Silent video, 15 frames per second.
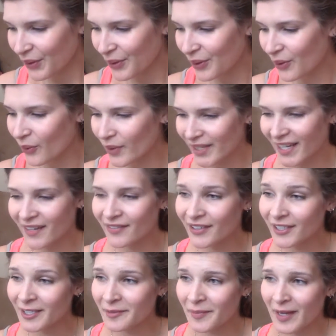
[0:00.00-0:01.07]

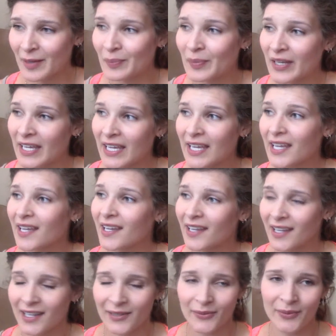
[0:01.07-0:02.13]
Whatever it may be,
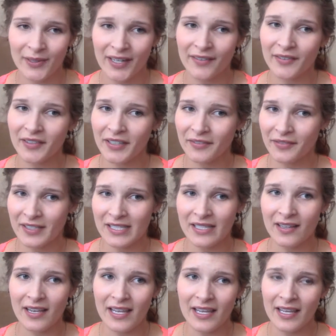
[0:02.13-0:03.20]
if it's
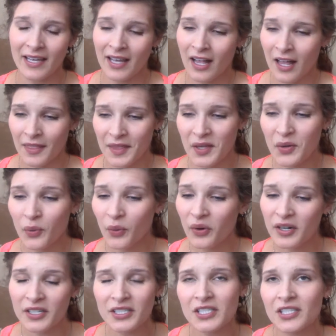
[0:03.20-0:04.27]
like the
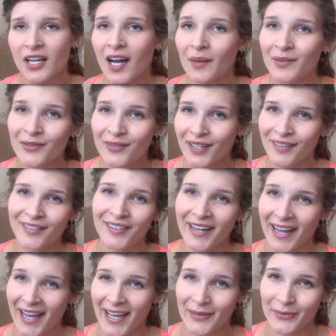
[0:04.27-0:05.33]
worst job you've ever
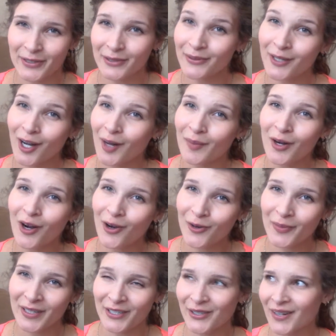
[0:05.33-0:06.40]
had where you come
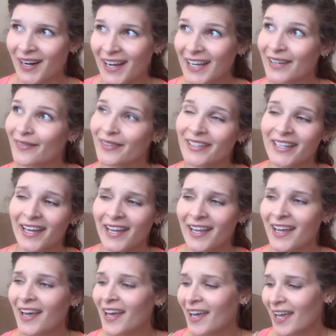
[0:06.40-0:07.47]
home and cry every day,
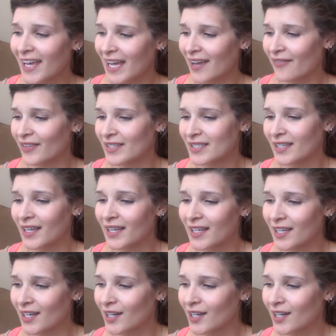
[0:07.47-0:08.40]
if it's like